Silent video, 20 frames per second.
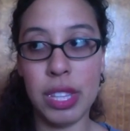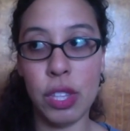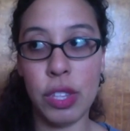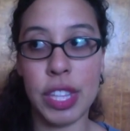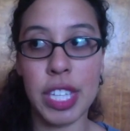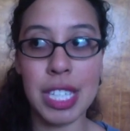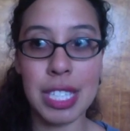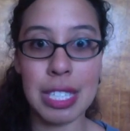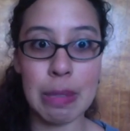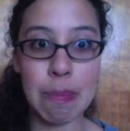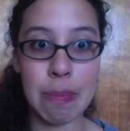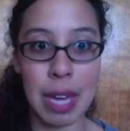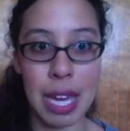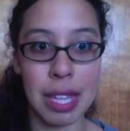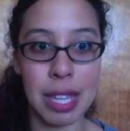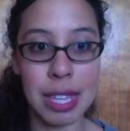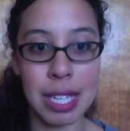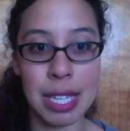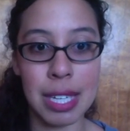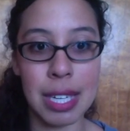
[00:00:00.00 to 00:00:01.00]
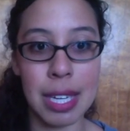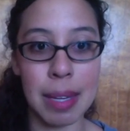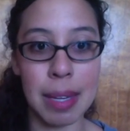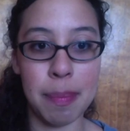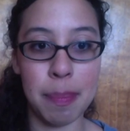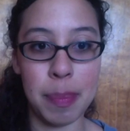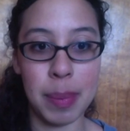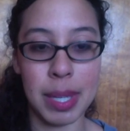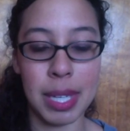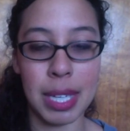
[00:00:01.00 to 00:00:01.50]
This method
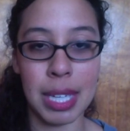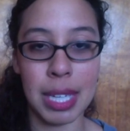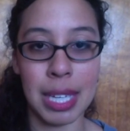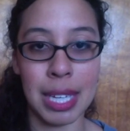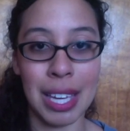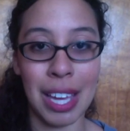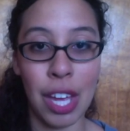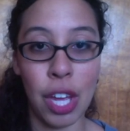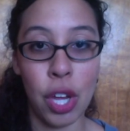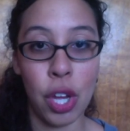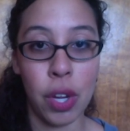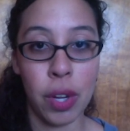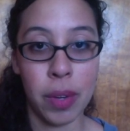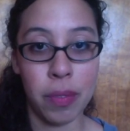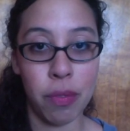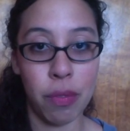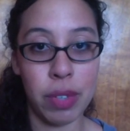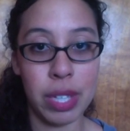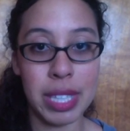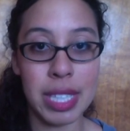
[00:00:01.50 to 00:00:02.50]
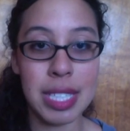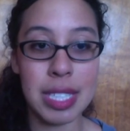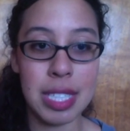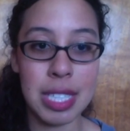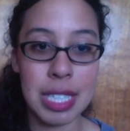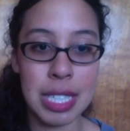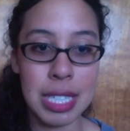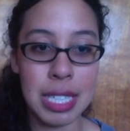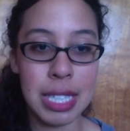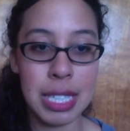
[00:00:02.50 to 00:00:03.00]
can be really
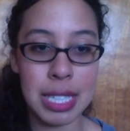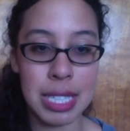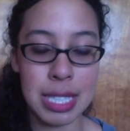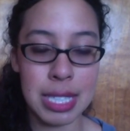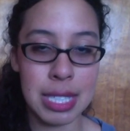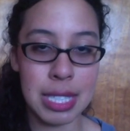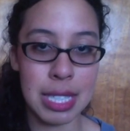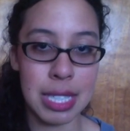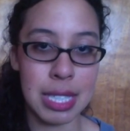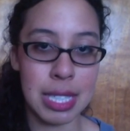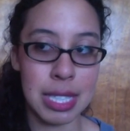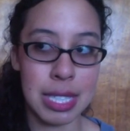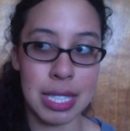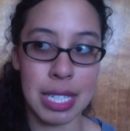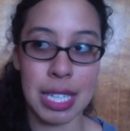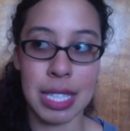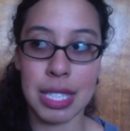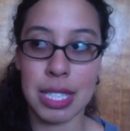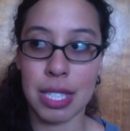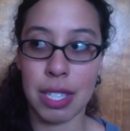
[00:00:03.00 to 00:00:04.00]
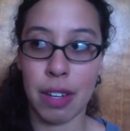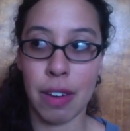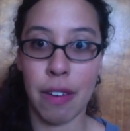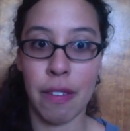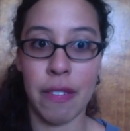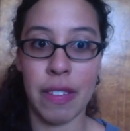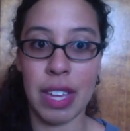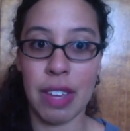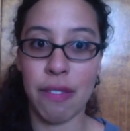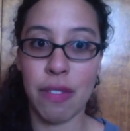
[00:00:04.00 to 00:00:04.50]
tedious in the sense of,
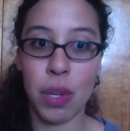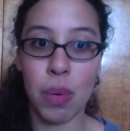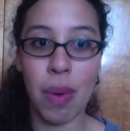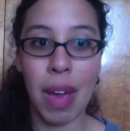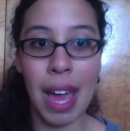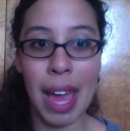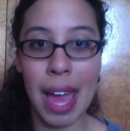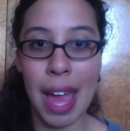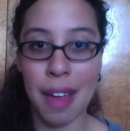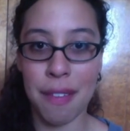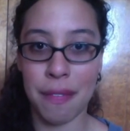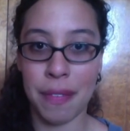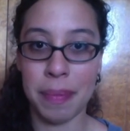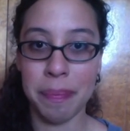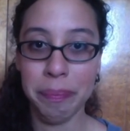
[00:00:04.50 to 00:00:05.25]
if you have